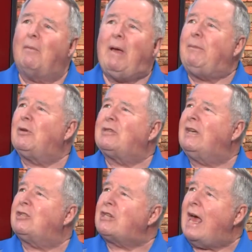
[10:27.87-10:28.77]
Or maybe you see
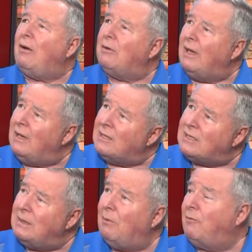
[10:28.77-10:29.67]
a shadow that you didn't
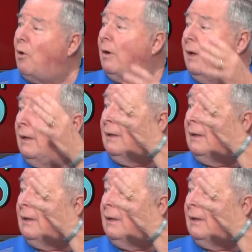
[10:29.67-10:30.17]
see before.